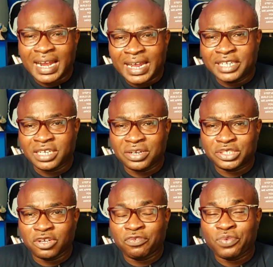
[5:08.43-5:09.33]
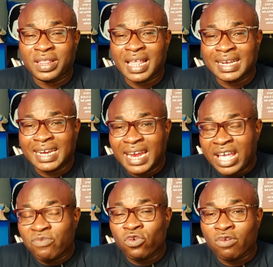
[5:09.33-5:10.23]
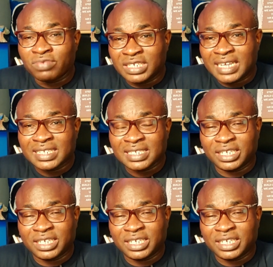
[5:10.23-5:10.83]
an HR software that the level of data